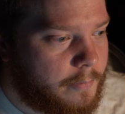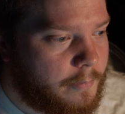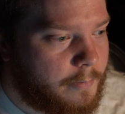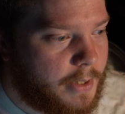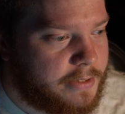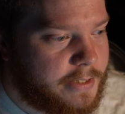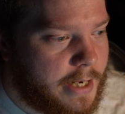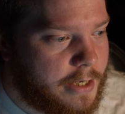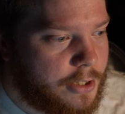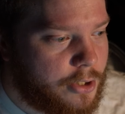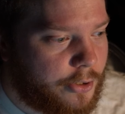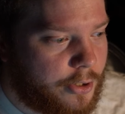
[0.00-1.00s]
by
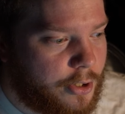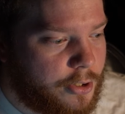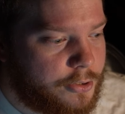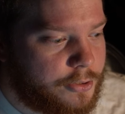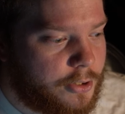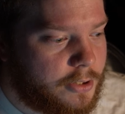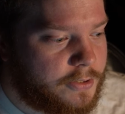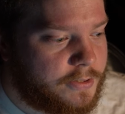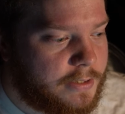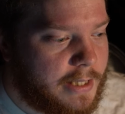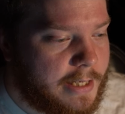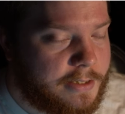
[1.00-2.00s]
taking your cursor and
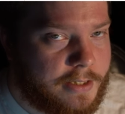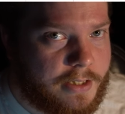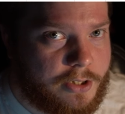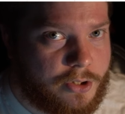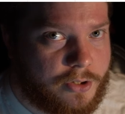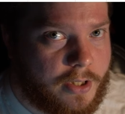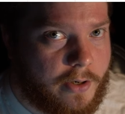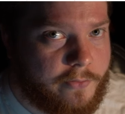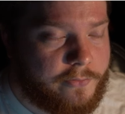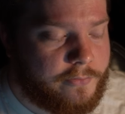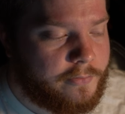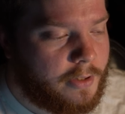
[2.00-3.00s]
selecting it
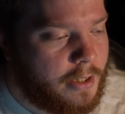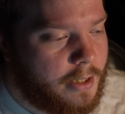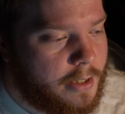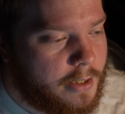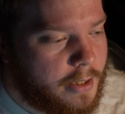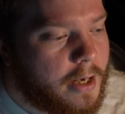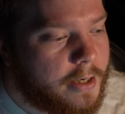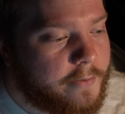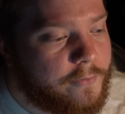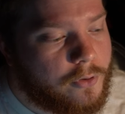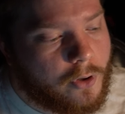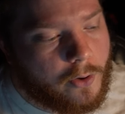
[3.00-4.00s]
yourself. And
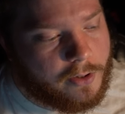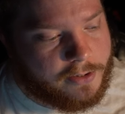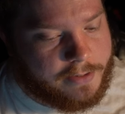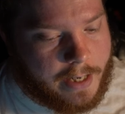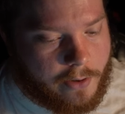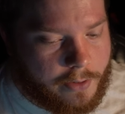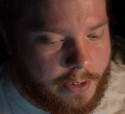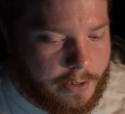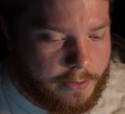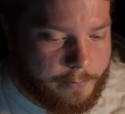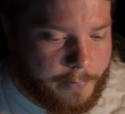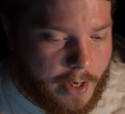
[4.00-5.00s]
if you notice down here
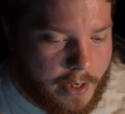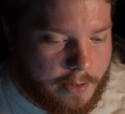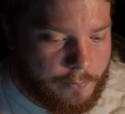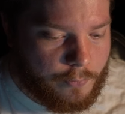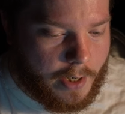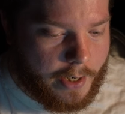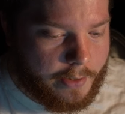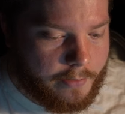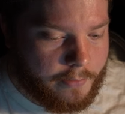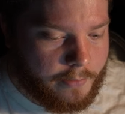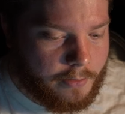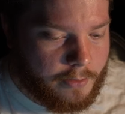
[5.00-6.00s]
at the bottom right,
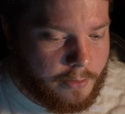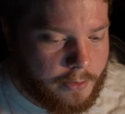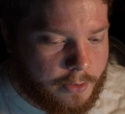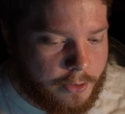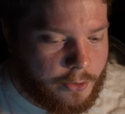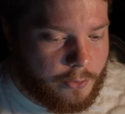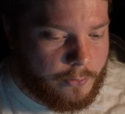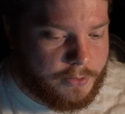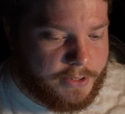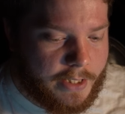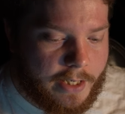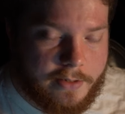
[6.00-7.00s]
you'll
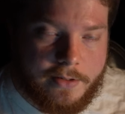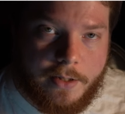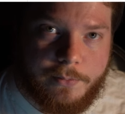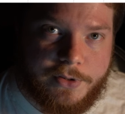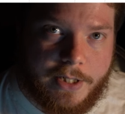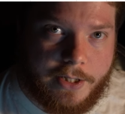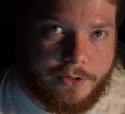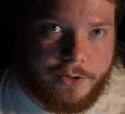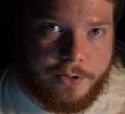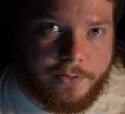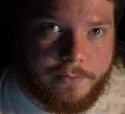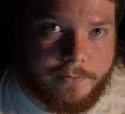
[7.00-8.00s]
see a sum section
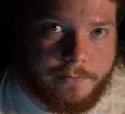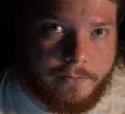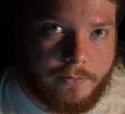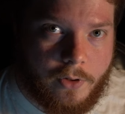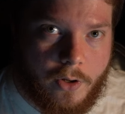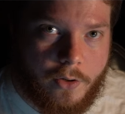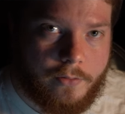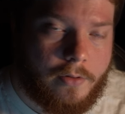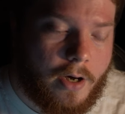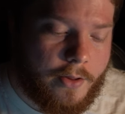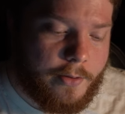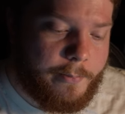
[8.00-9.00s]

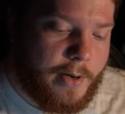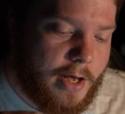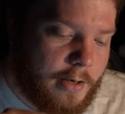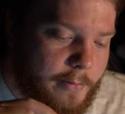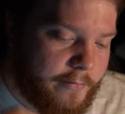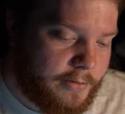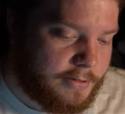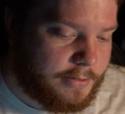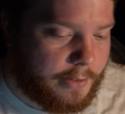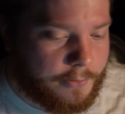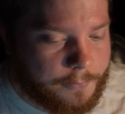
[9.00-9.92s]
on the bottom of Excel.